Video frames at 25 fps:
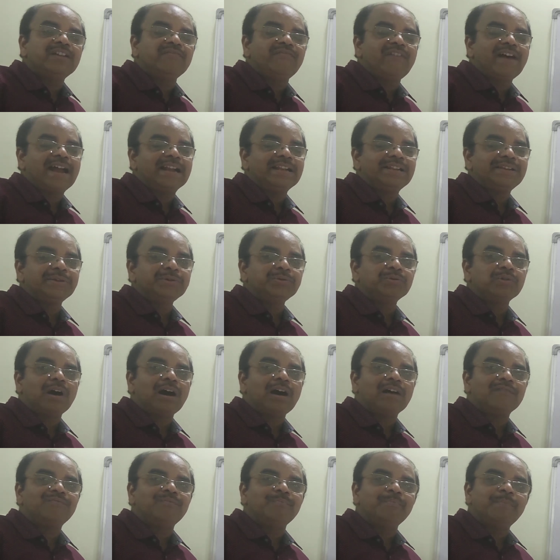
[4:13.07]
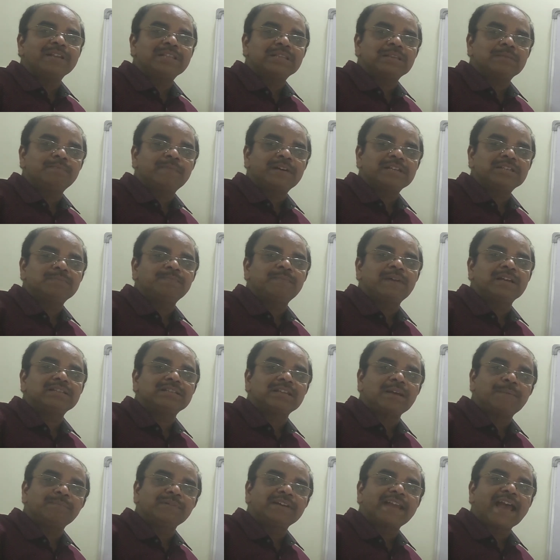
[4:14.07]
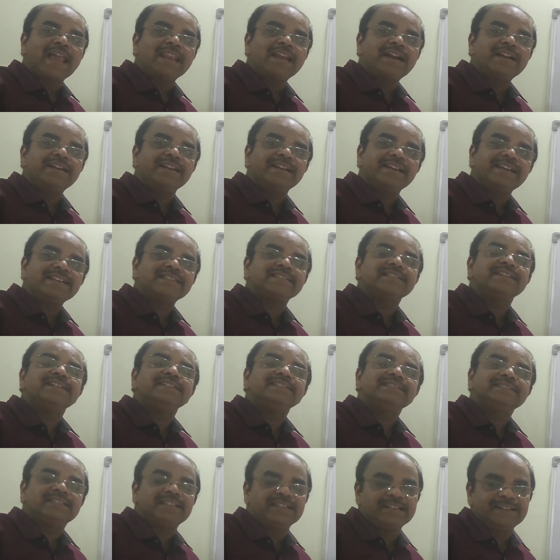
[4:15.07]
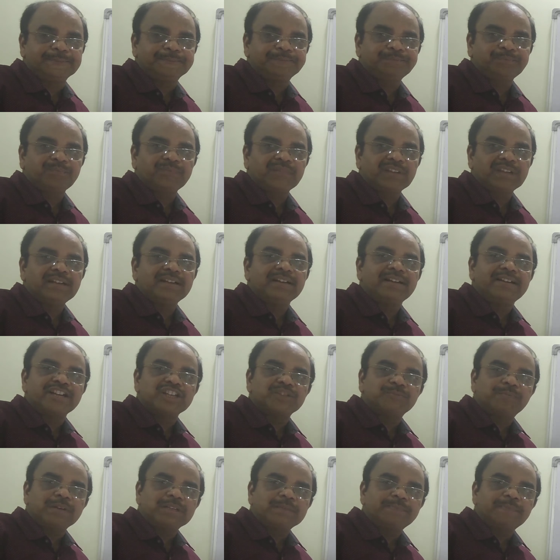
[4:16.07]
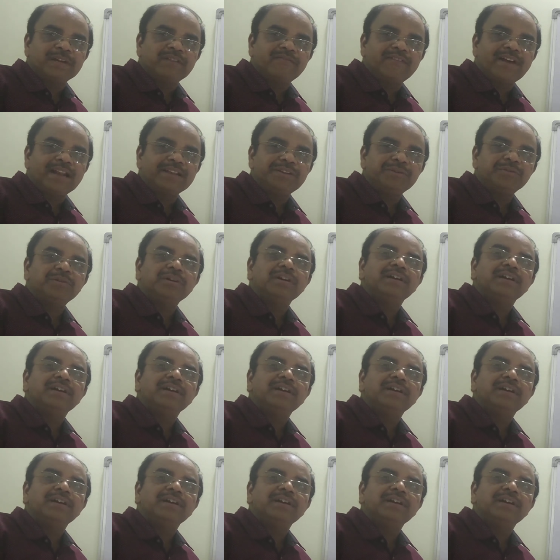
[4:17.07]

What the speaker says: value of bismuth subgallate is 3. Displacement value